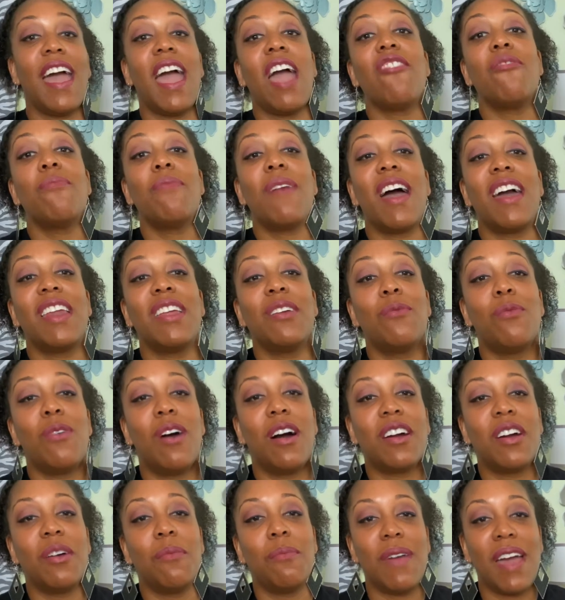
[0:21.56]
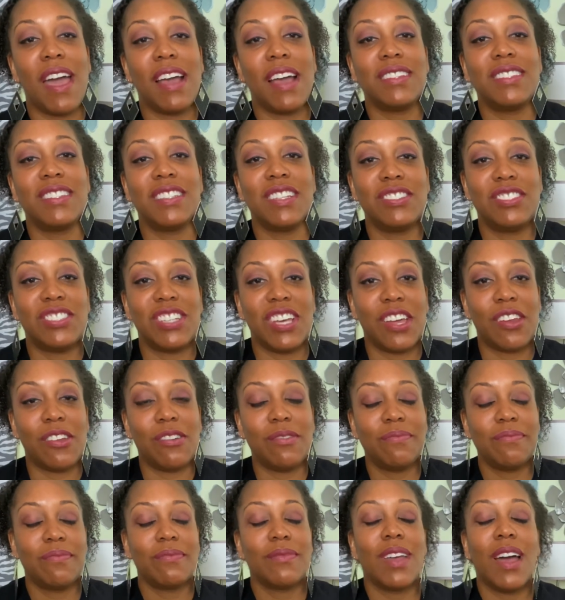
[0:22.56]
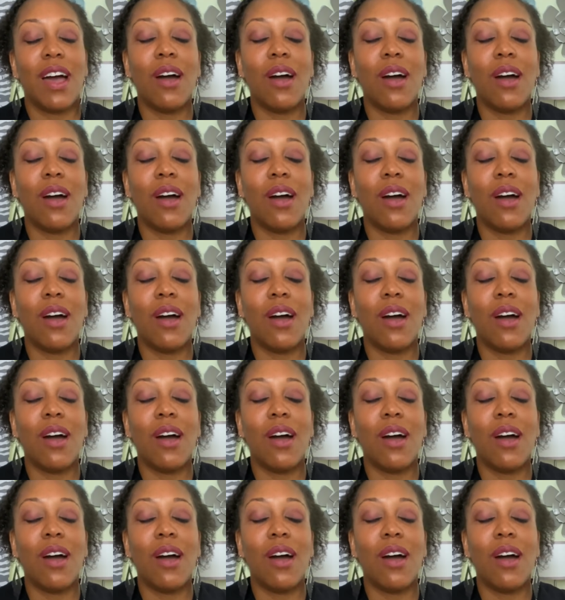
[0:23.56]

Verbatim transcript: Hey everybody, welcome back to the channel.